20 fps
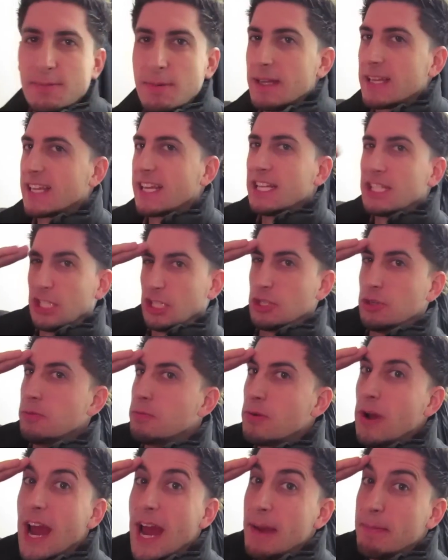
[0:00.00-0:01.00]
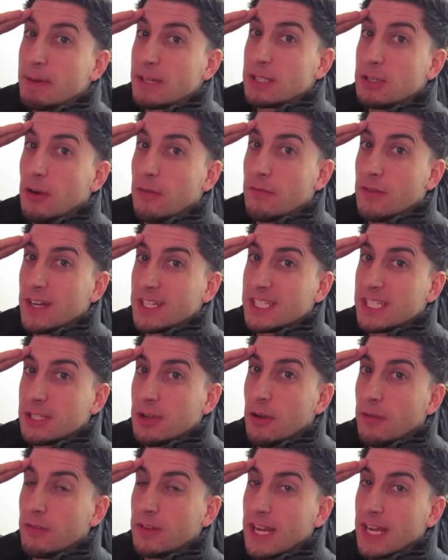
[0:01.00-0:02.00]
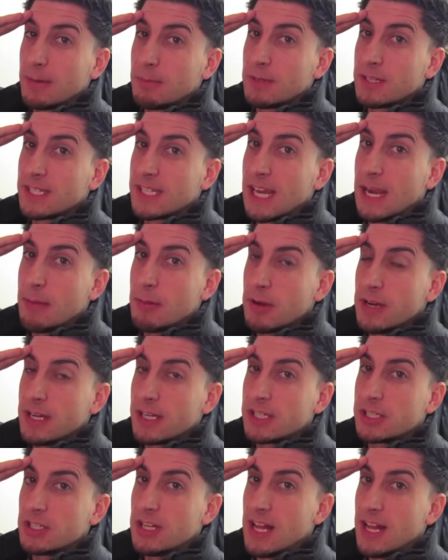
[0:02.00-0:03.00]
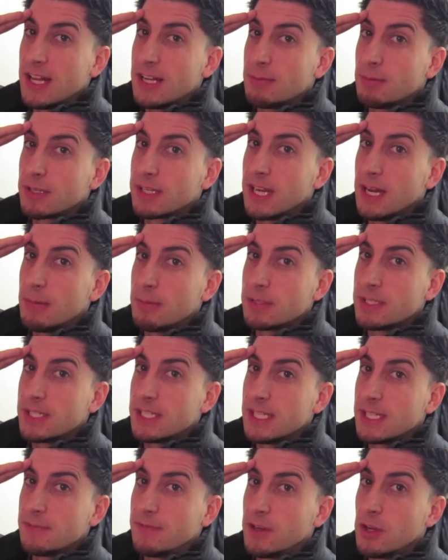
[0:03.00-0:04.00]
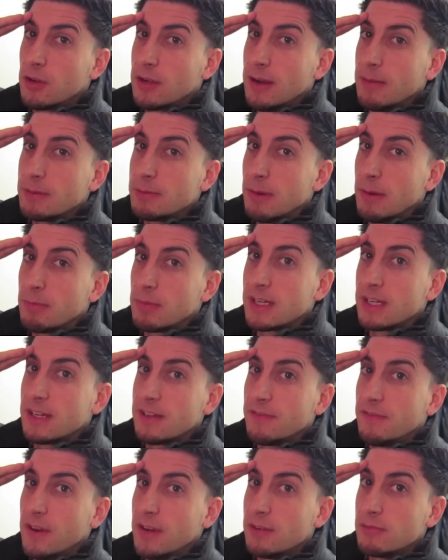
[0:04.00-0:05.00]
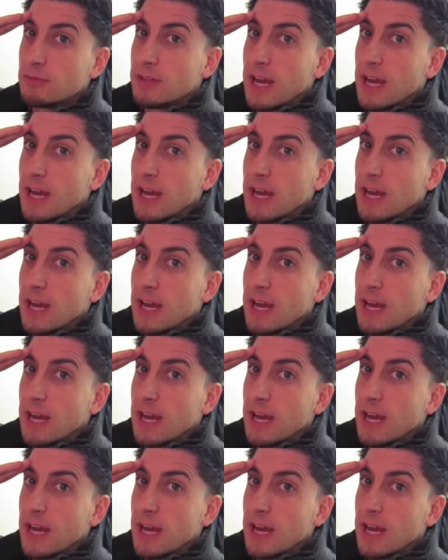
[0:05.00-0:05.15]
about to get super epic dope freshness. Hopefully I can bring the camera in because you're not allowed to bring cameras. It says video cameras, but I'm bringing the video